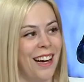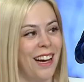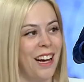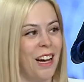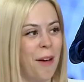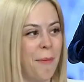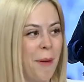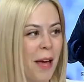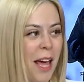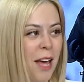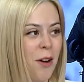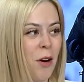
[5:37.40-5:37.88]

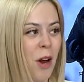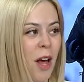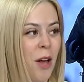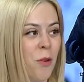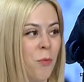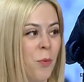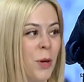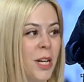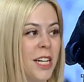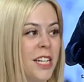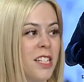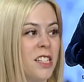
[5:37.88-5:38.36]

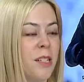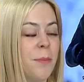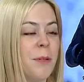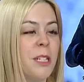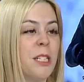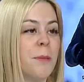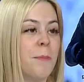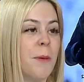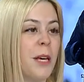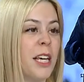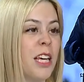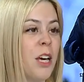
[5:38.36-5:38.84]
and we need to
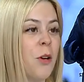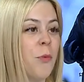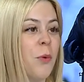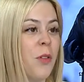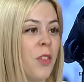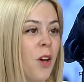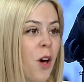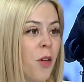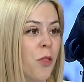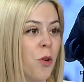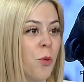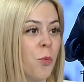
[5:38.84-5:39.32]
be speaking
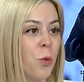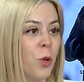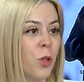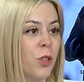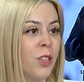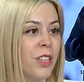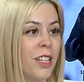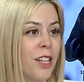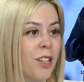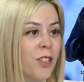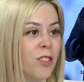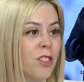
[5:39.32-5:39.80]
with other
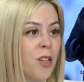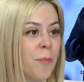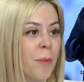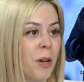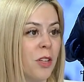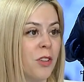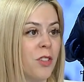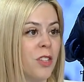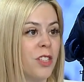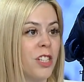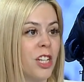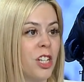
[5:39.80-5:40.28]
world leaders
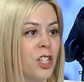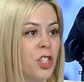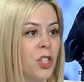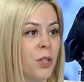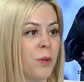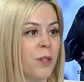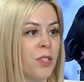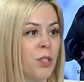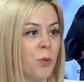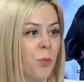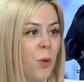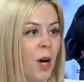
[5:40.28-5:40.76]
about this
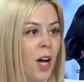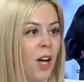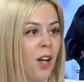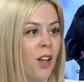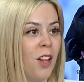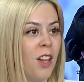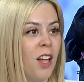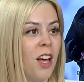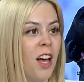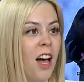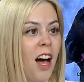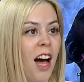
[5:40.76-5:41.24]
issue as
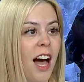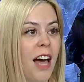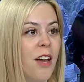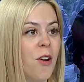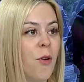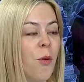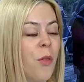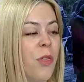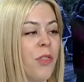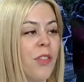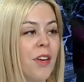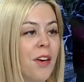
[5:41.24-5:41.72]
well. I
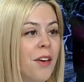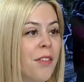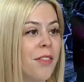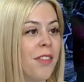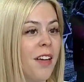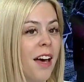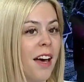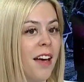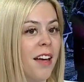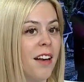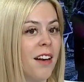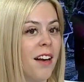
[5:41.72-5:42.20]
don't
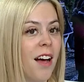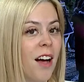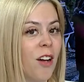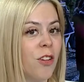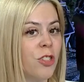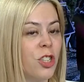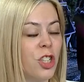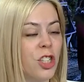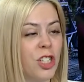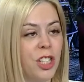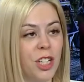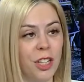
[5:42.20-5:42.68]
think that
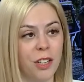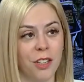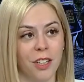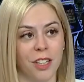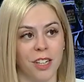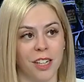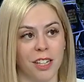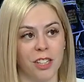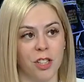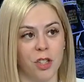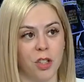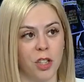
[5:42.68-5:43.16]
Al
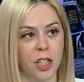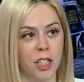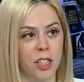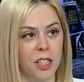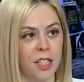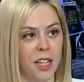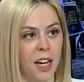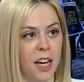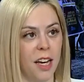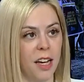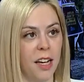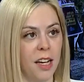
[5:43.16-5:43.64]
Jazeera is
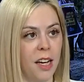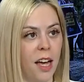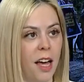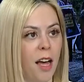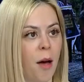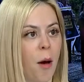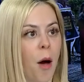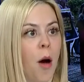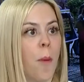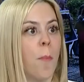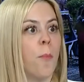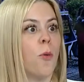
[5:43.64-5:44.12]
just a
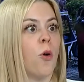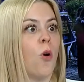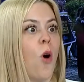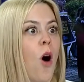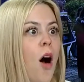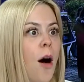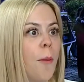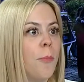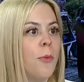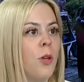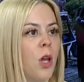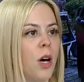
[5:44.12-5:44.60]

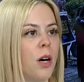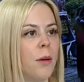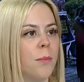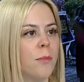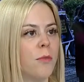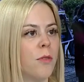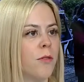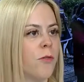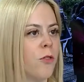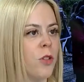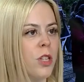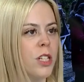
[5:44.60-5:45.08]

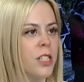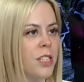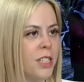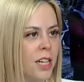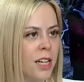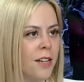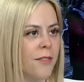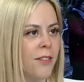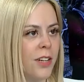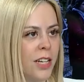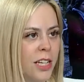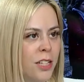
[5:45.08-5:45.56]
problem for the
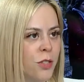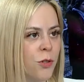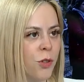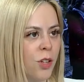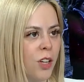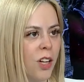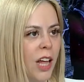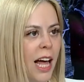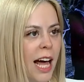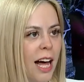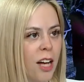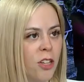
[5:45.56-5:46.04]
state of
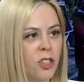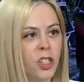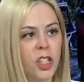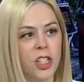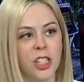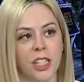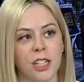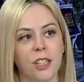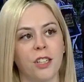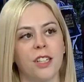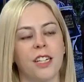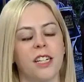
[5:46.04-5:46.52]
Israel. Al
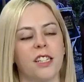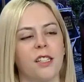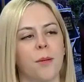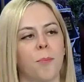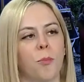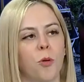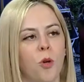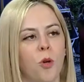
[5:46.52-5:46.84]
Jazeera is a